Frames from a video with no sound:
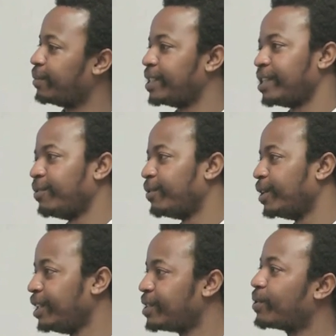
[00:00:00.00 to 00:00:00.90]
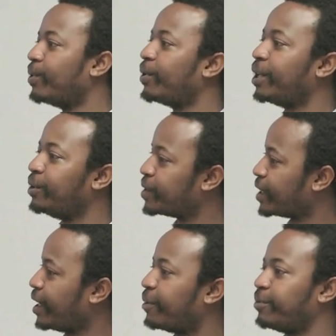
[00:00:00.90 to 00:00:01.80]
let's say for lead scoring, you
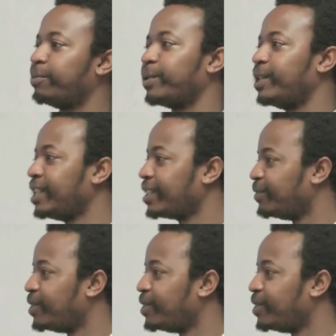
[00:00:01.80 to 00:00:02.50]
sign up for predictive